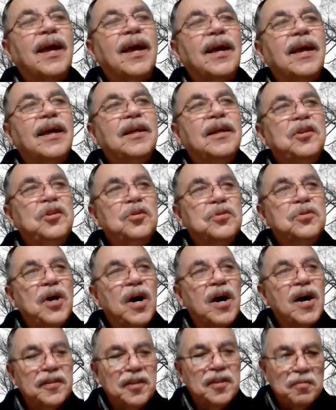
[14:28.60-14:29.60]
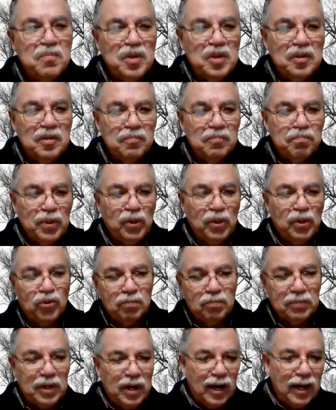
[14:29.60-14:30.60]
and you don them in
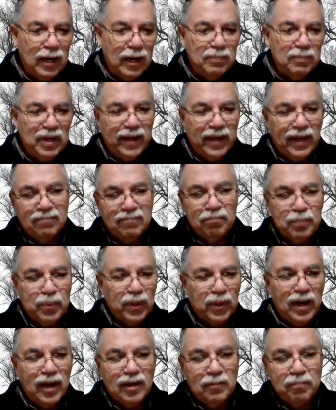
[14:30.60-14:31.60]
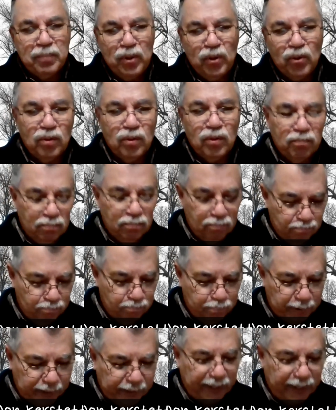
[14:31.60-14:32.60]
pilgrim garb and have them put on a pilgrim
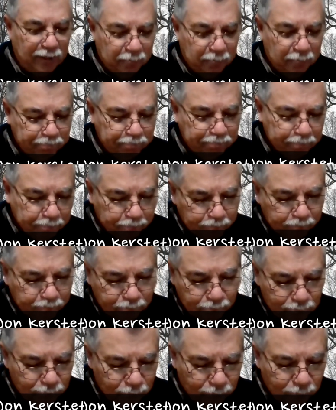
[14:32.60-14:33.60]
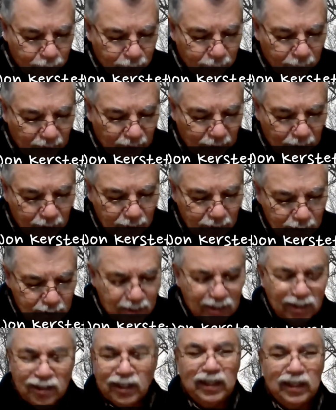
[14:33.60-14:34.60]
play.
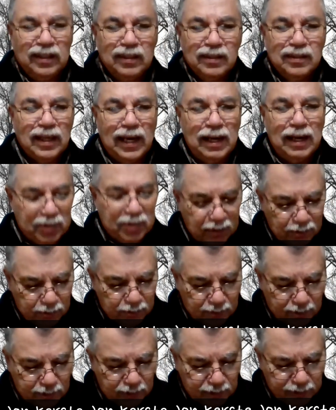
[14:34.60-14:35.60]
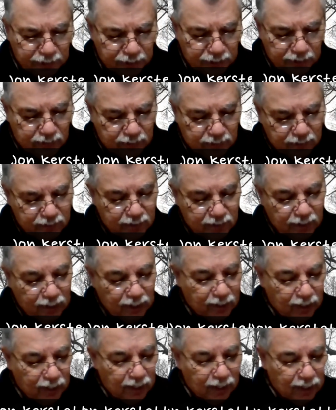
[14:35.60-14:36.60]
Silly, absolute silliness.
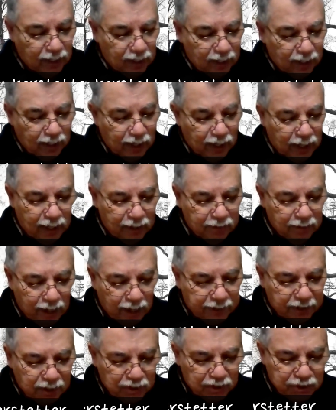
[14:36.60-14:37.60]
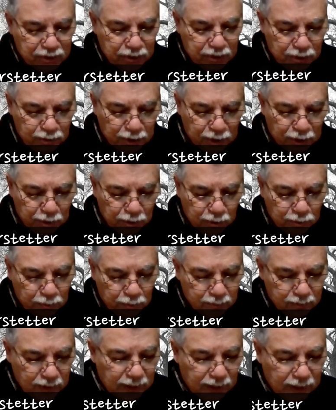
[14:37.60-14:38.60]
And I'm going to show
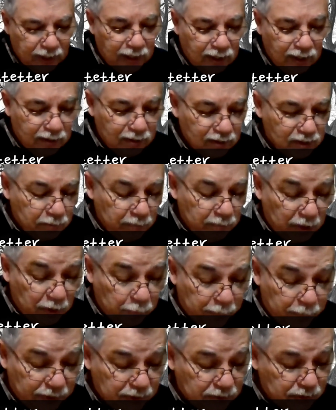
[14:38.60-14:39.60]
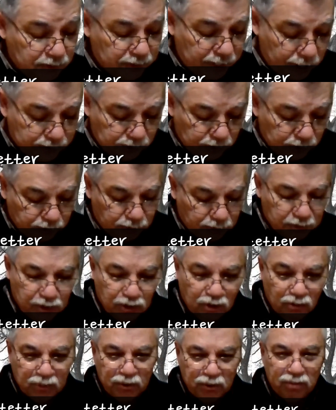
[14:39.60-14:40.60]
you some other pictures. Actually, I'm going to
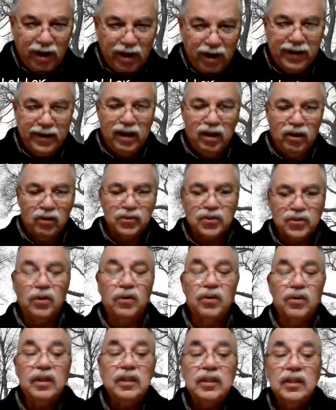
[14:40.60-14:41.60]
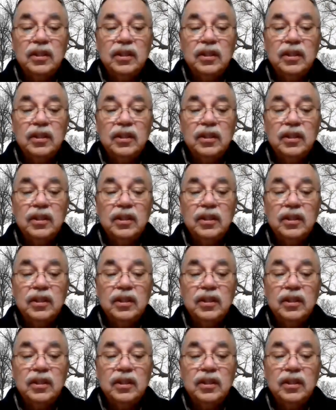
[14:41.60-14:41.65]
show them to you right now. So,